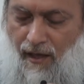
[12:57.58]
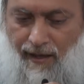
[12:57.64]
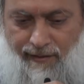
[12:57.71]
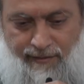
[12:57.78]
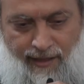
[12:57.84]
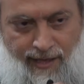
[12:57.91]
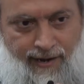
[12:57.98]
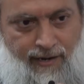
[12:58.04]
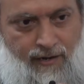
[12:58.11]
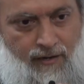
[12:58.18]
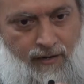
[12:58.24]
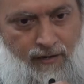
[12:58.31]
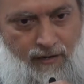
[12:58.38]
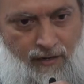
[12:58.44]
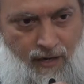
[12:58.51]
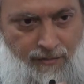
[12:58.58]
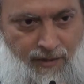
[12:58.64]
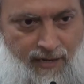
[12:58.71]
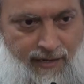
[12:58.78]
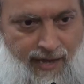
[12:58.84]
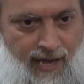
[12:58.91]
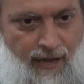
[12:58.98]
And then,
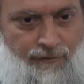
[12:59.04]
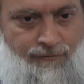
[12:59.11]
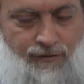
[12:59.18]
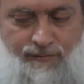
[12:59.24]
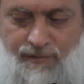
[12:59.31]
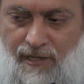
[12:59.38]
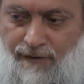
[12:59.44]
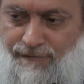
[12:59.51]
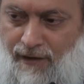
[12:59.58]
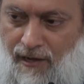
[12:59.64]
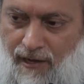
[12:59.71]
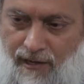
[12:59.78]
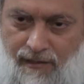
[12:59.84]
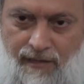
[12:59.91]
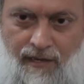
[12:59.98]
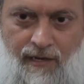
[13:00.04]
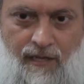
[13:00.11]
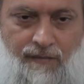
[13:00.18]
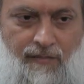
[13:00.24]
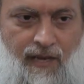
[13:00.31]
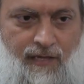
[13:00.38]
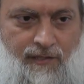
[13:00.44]
coming down from Safa, then
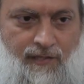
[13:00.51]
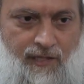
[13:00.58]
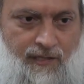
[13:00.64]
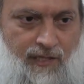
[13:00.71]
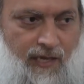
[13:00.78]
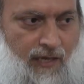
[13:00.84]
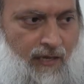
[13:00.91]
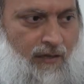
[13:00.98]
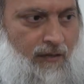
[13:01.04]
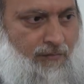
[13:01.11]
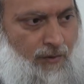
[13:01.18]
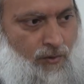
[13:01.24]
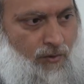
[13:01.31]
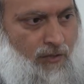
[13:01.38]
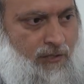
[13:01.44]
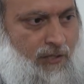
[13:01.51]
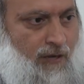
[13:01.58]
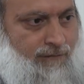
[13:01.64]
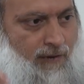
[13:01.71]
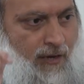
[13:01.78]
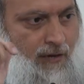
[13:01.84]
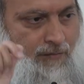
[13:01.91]
he makes the say between
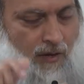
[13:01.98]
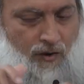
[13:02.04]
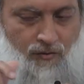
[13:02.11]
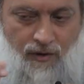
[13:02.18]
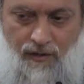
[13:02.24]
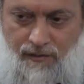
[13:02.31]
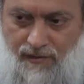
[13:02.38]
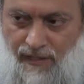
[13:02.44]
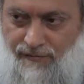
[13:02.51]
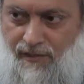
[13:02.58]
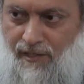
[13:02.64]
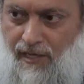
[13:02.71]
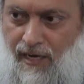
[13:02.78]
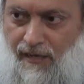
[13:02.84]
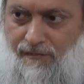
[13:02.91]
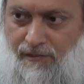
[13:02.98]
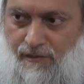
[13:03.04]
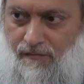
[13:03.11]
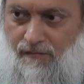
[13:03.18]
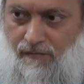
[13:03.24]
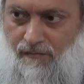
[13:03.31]
Safa and Marwa 7 times.